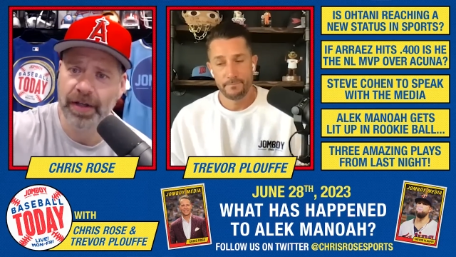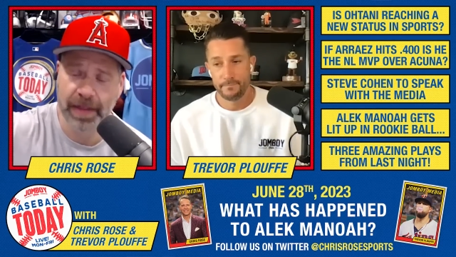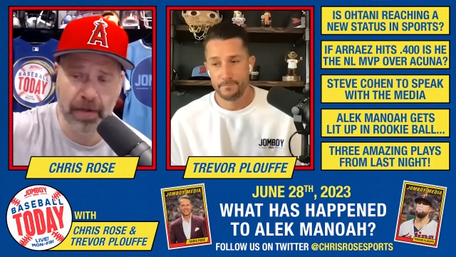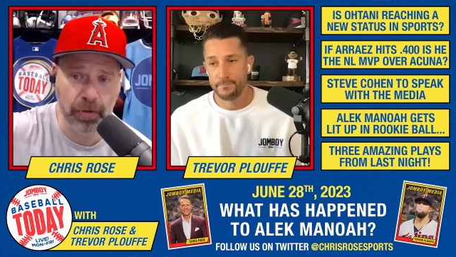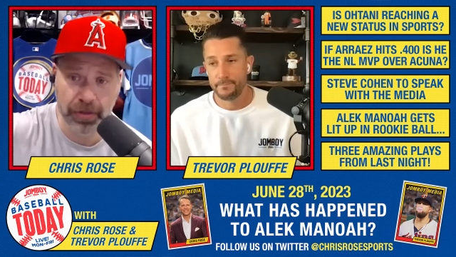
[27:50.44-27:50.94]

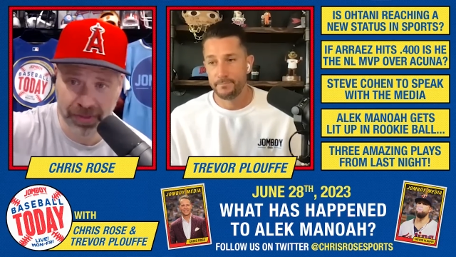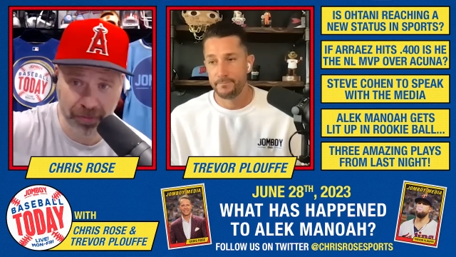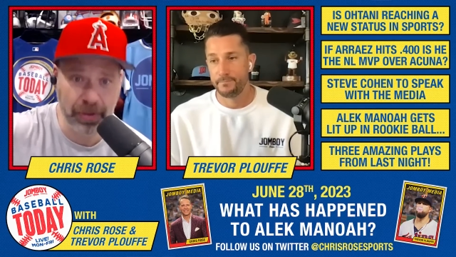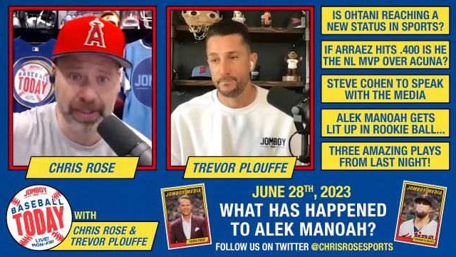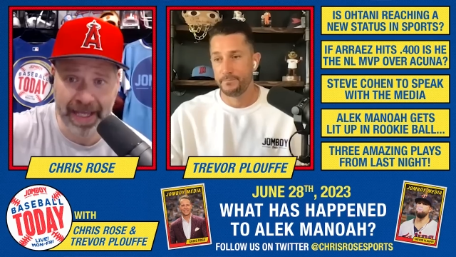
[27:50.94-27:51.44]
Speaker 1: There were
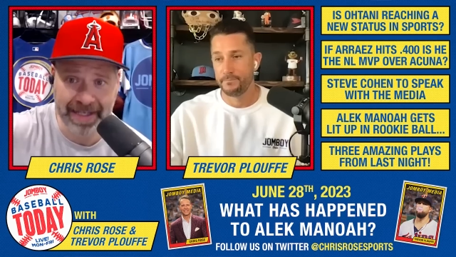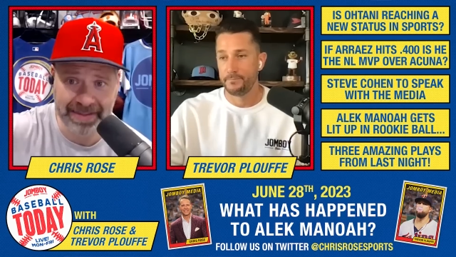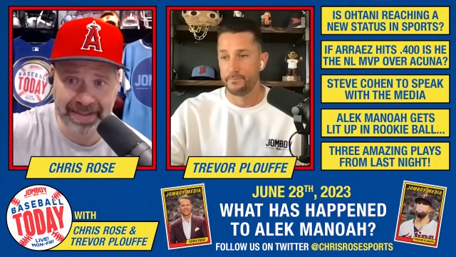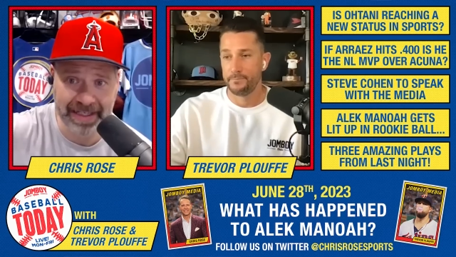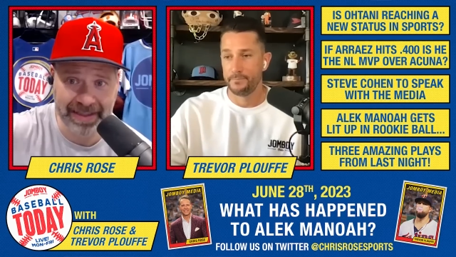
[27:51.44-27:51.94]
three
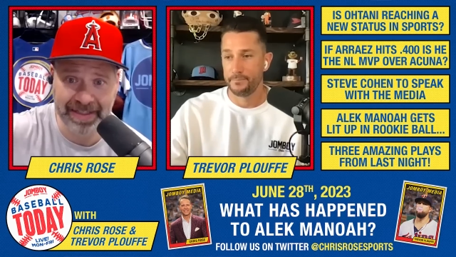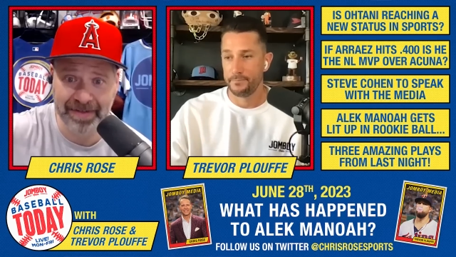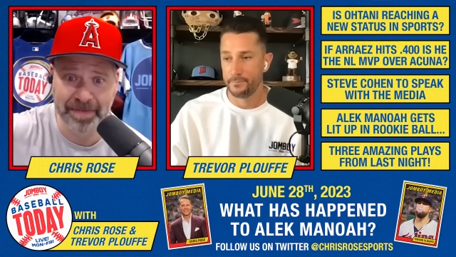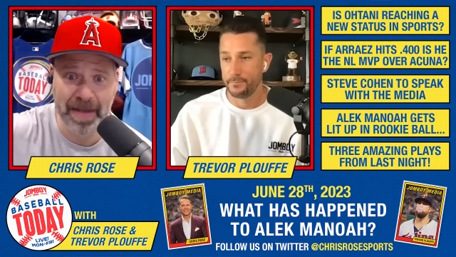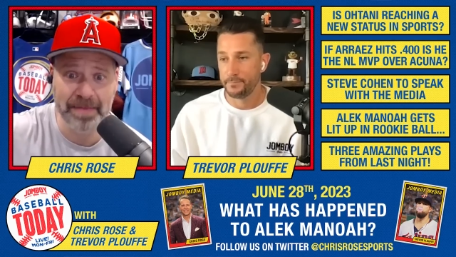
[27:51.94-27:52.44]
last night that
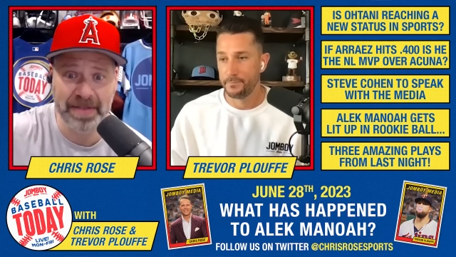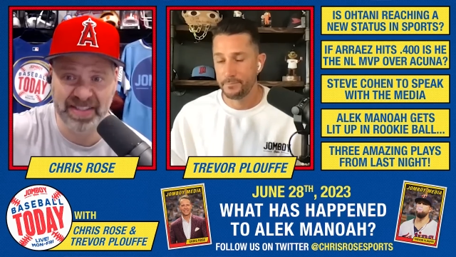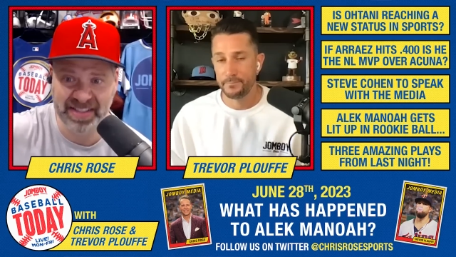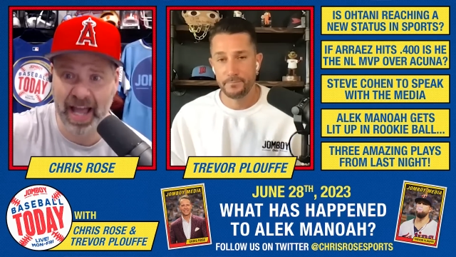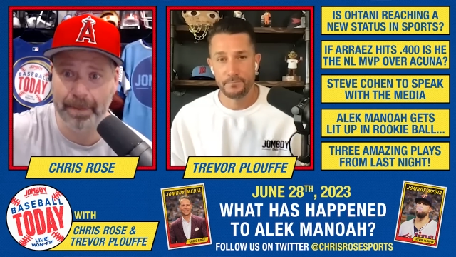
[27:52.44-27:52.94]
made me
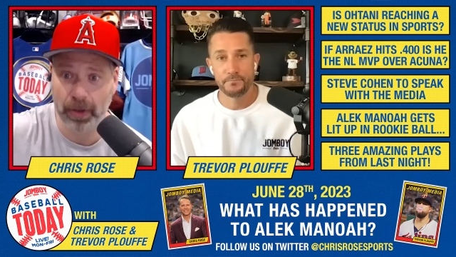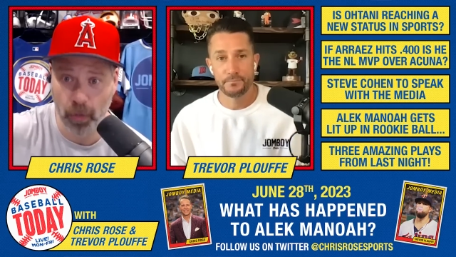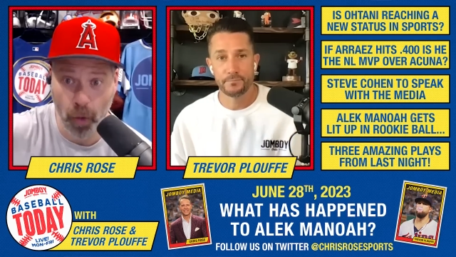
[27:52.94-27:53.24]
stop and go,